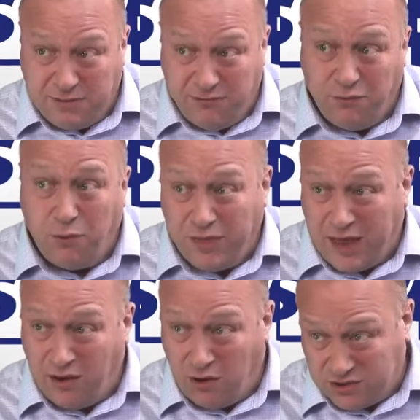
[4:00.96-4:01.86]
before
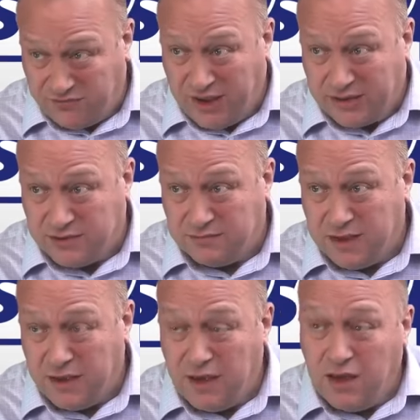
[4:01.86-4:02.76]
that large event.
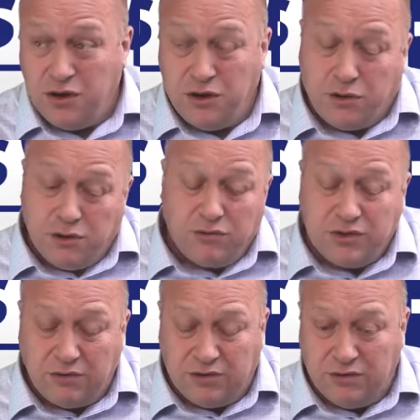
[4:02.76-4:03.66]
You can
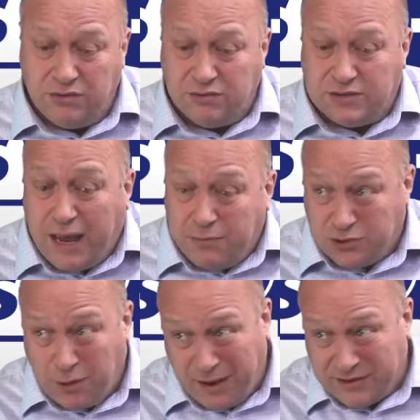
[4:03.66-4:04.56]
also do
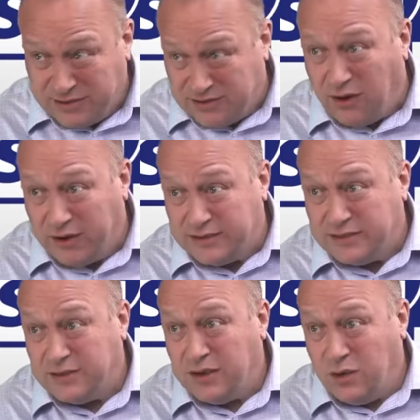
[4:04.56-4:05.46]
tabletop
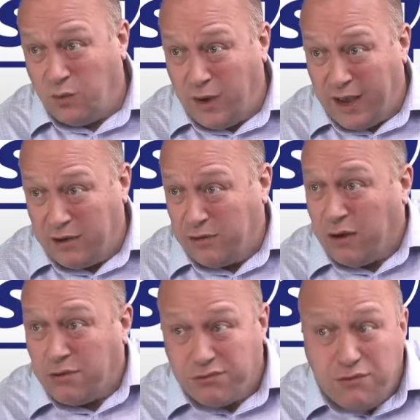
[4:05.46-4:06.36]
exercises where you
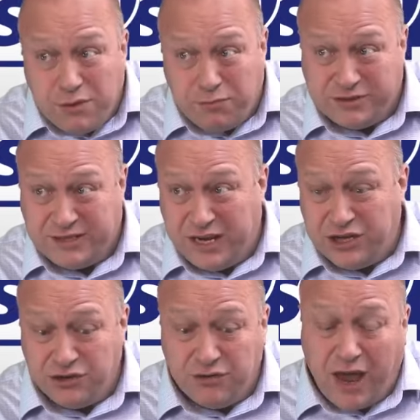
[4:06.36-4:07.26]
go through the
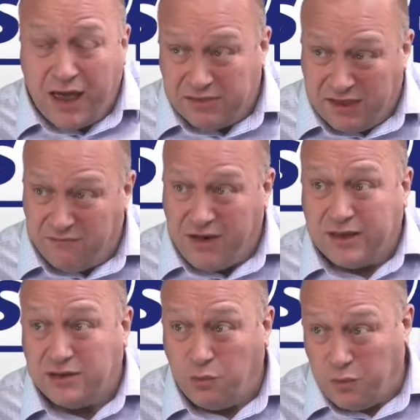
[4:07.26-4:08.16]
procedure and the
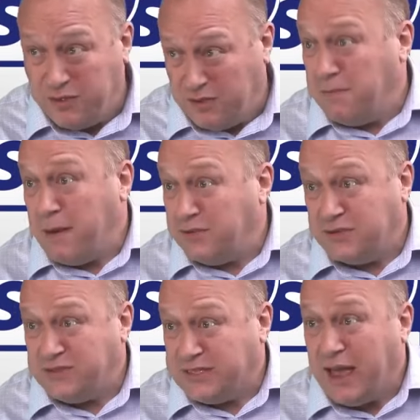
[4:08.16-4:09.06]
event with the members
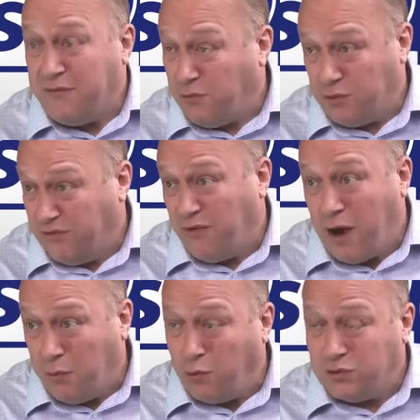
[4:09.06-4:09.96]
of staff or the
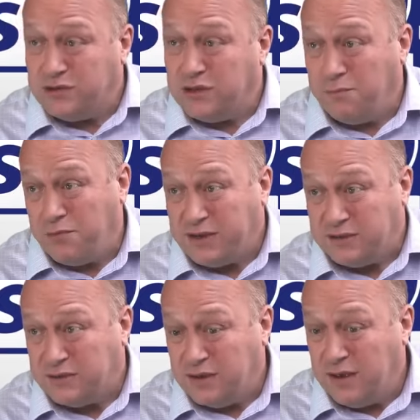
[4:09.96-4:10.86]
fire wardens that are
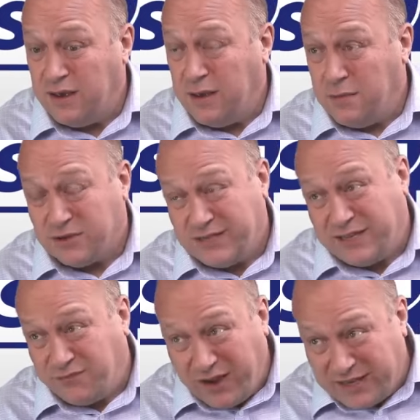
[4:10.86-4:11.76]
present. Because
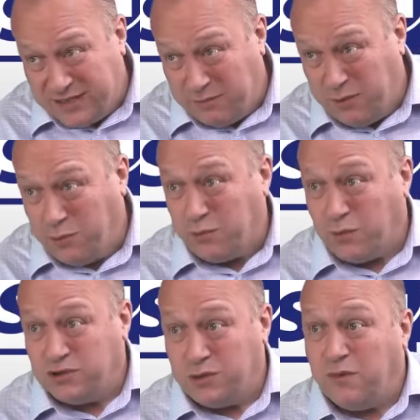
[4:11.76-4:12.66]
let's face it, we wouldn't
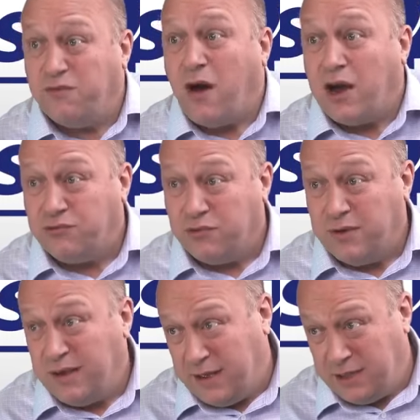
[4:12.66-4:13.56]
want to do a fire drill
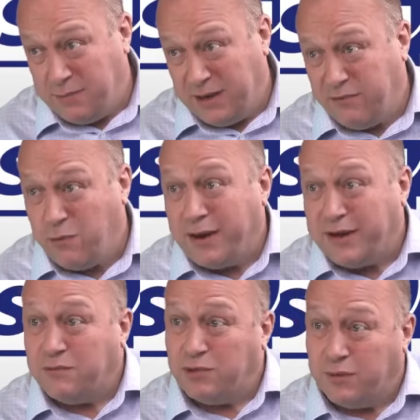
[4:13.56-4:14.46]
in the middle of a
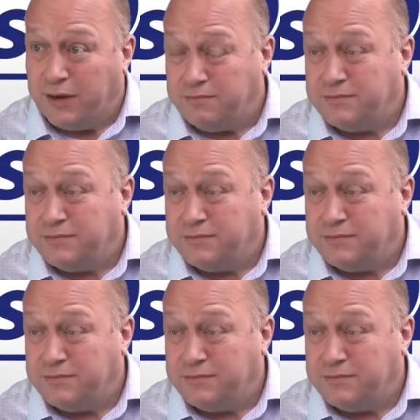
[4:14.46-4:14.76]
wedding, would we?